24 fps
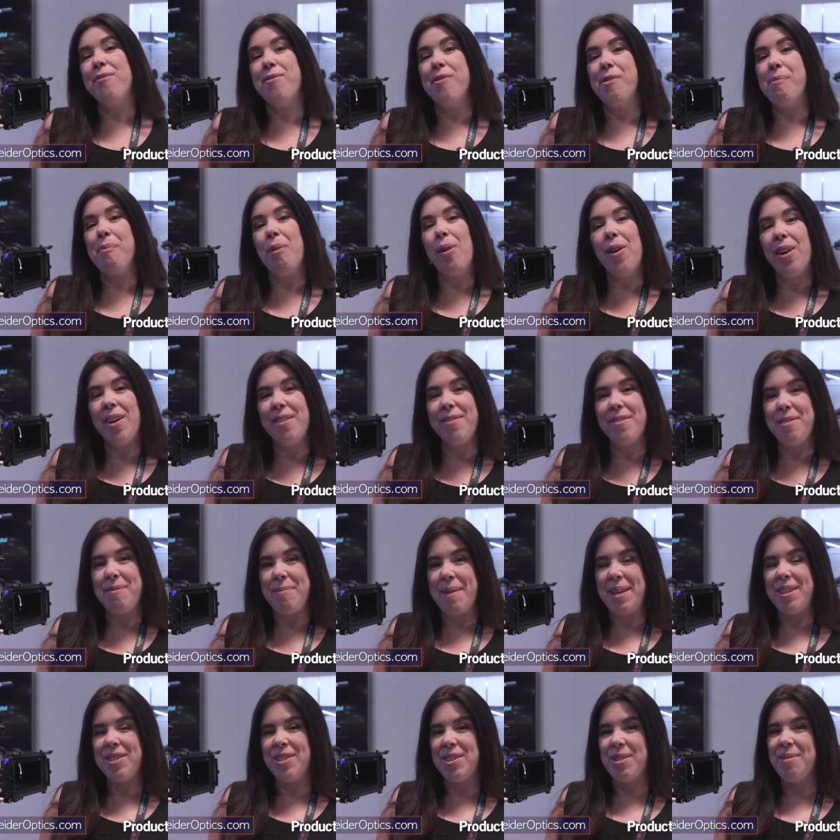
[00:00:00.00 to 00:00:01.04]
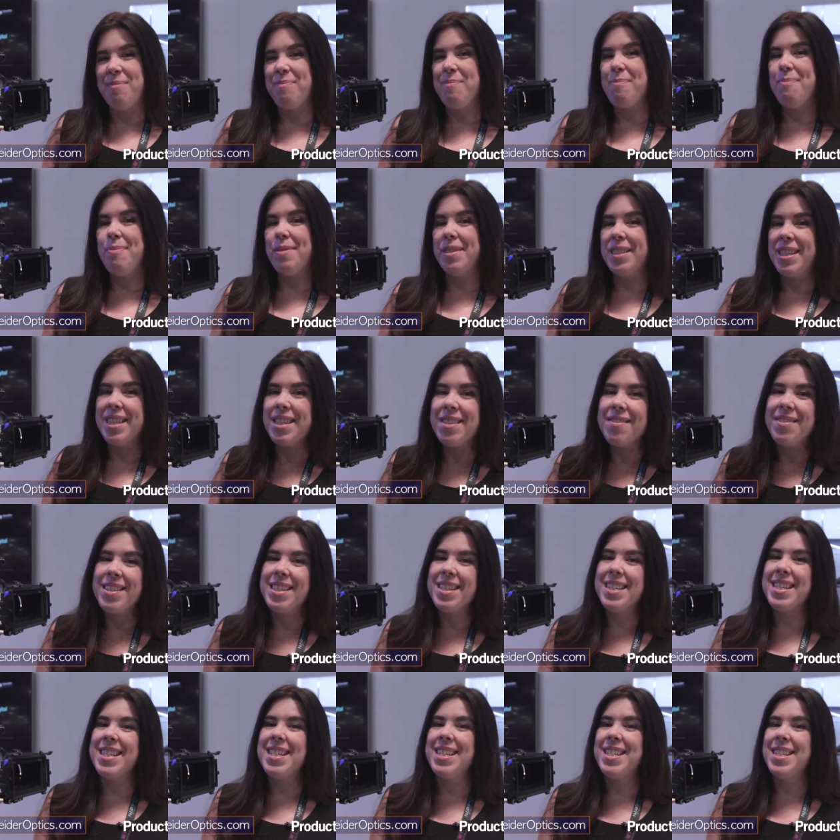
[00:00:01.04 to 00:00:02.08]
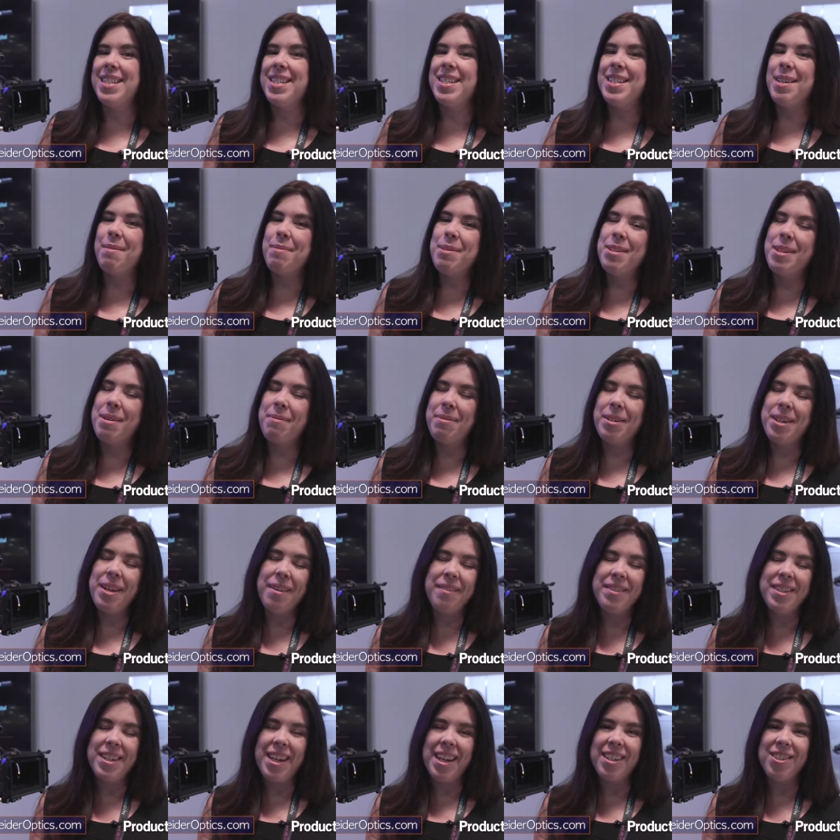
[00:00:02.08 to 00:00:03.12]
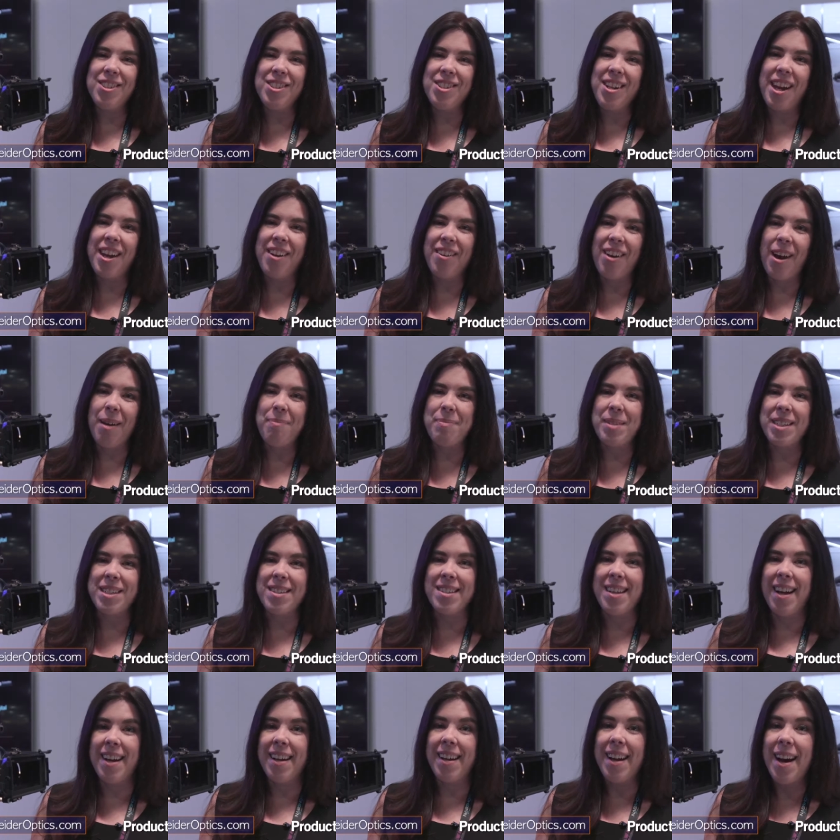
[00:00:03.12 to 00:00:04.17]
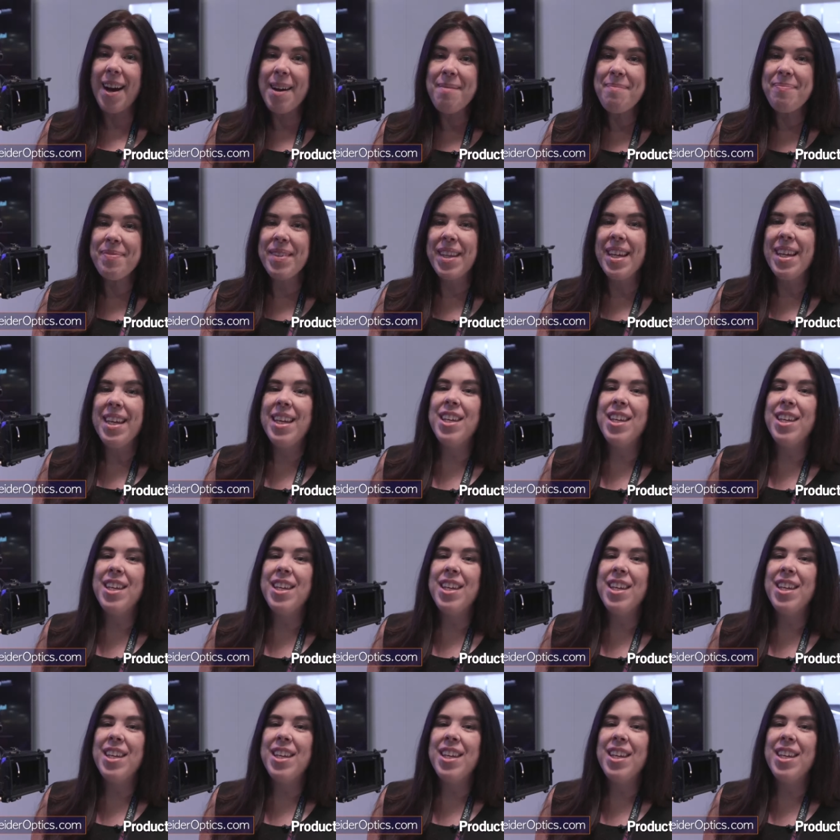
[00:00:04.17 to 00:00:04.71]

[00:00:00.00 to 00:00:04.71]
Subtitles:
For more information, please visit www.schneideroptics.com.